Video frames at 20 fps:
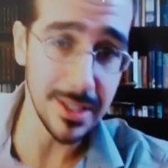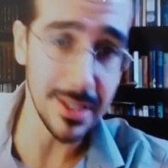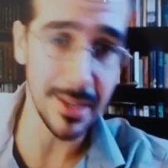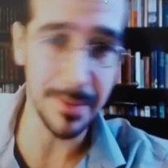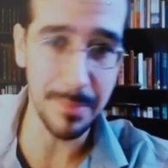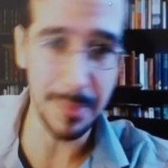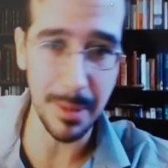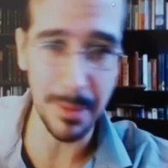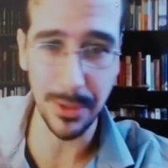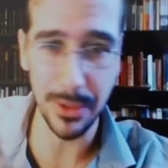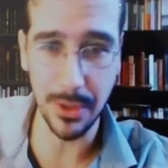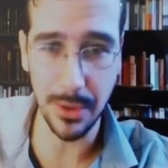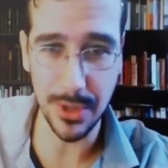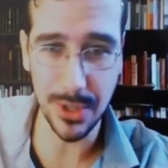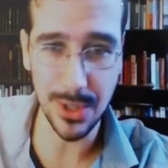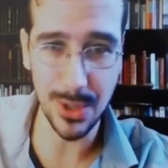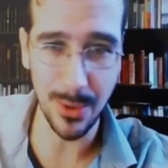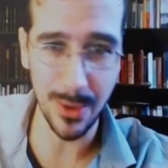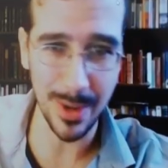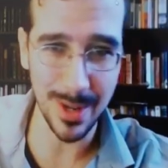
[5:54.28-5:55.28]
people know the
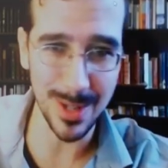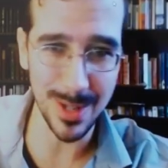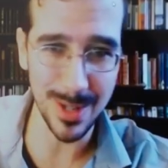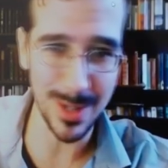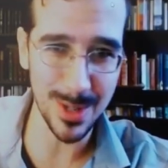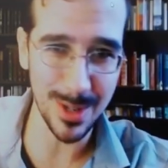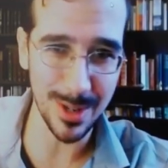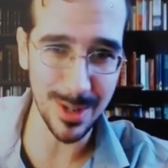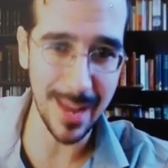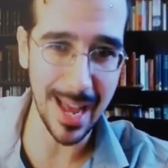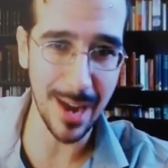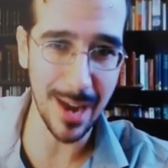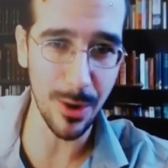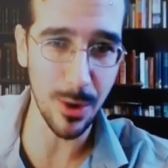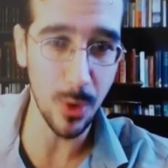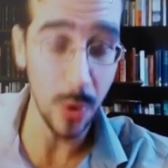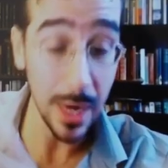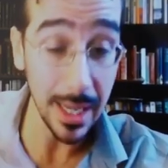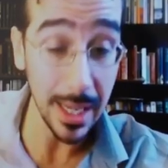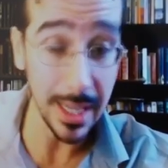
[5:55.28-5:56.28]
stories of how
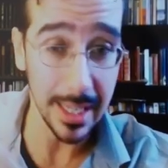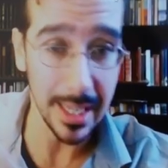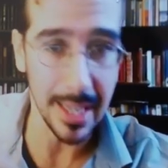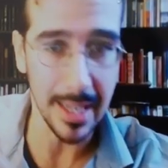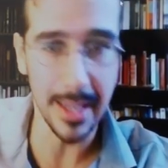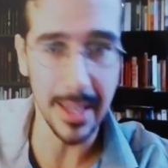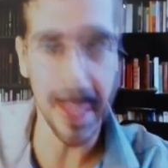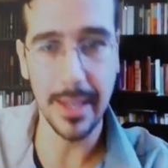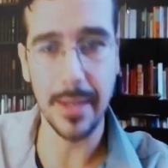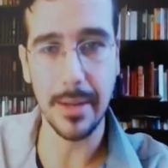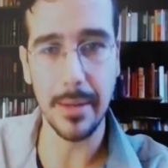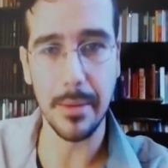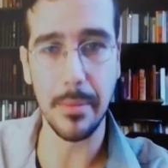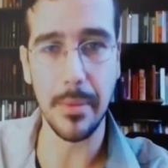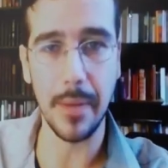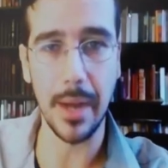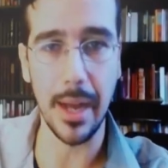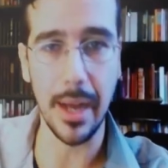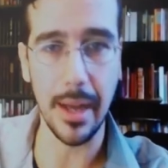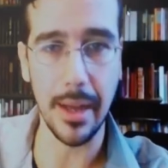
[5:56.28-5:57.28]
quickly
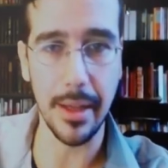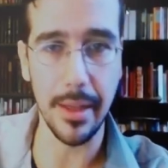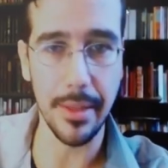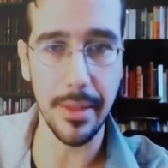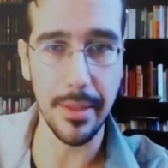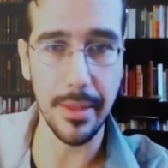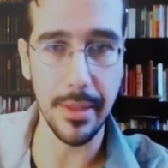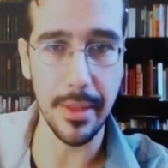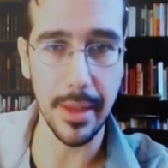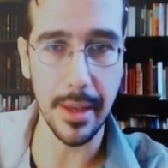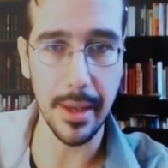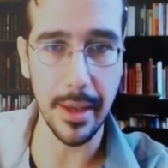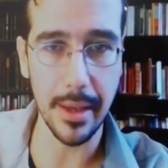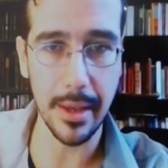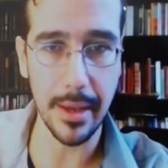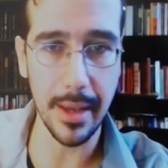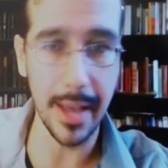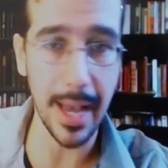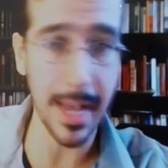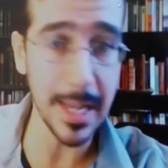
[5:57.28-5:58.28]
the
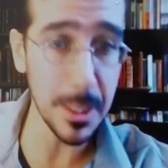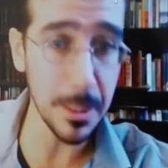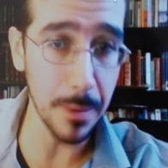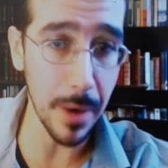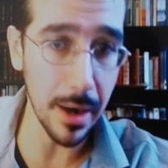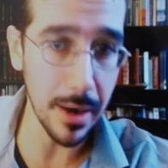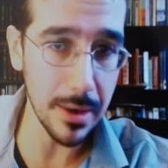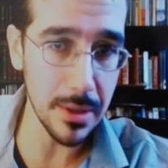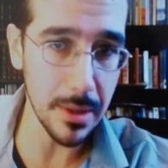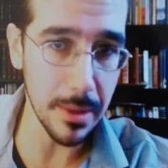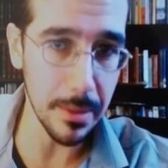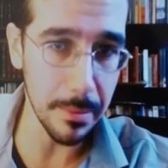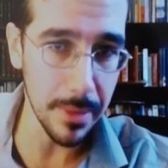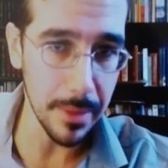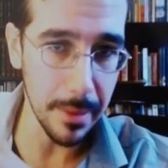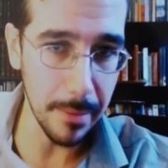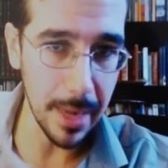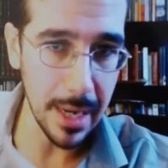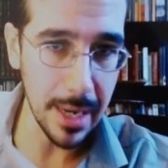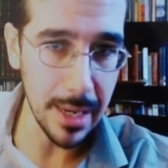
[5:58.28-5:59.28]
Reichsmarks, the
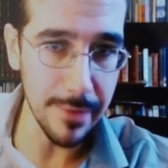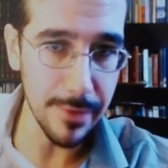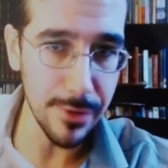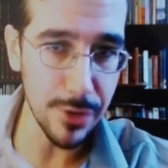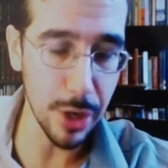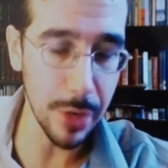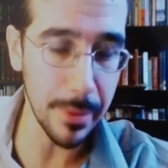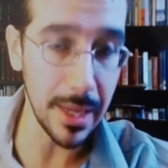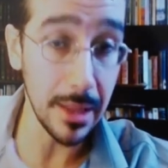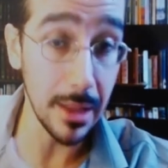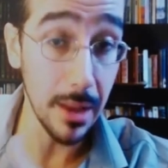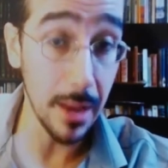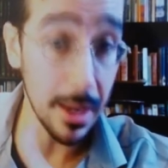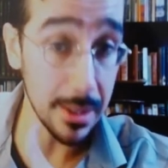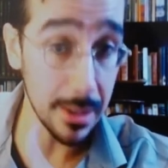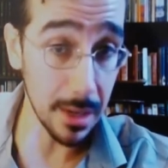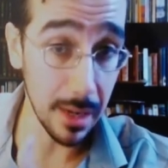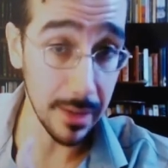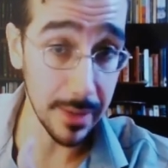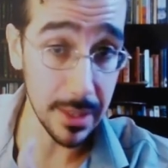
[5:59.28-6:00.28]
money of Germany, lost
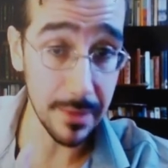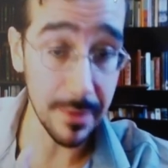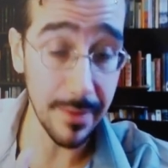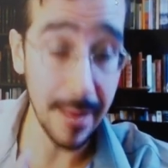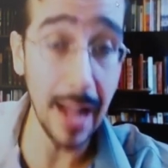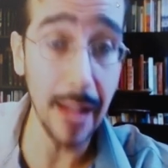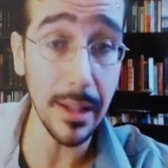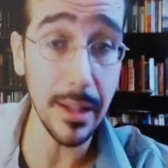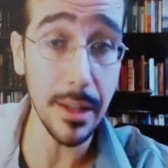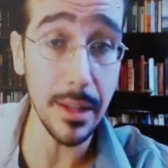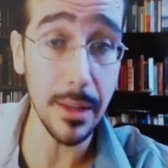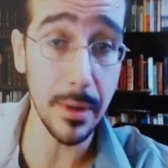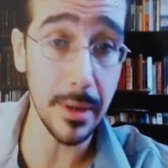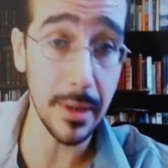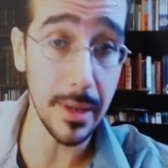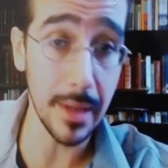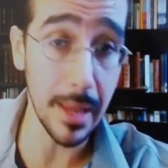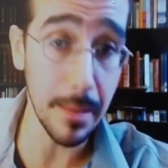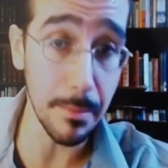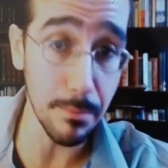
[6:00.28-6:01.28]
all of its value,
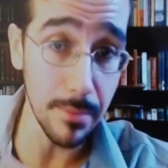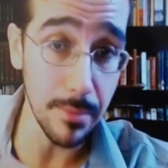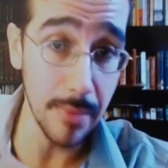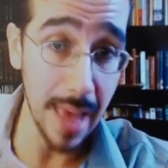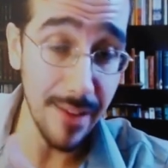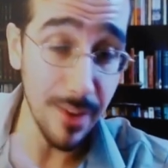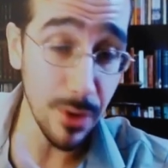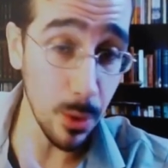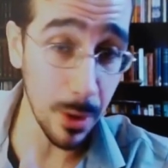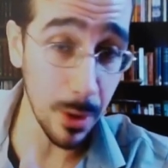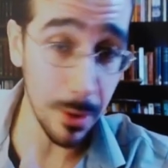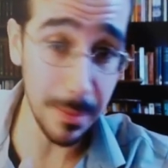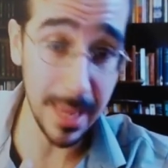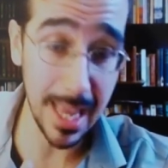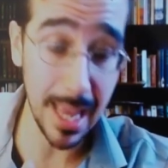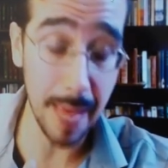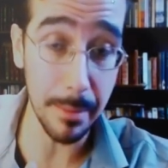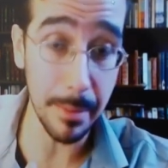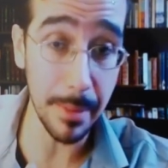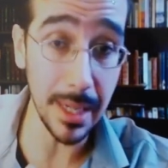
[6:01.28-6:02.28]
and everyone
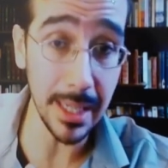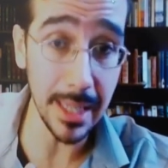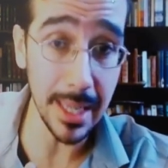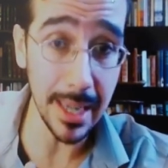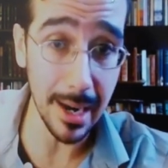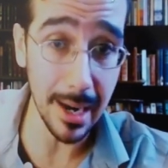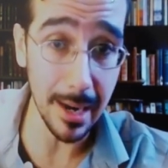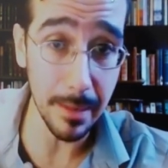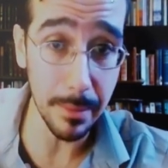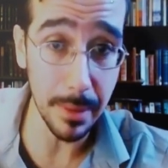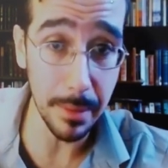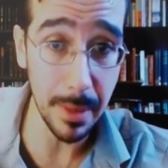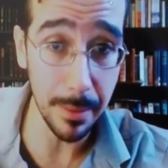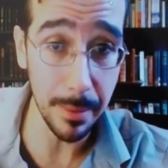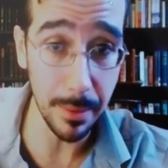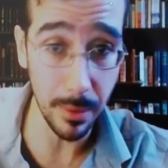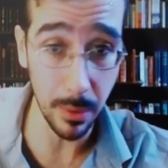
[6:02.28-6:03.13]
became a billionaire, but people were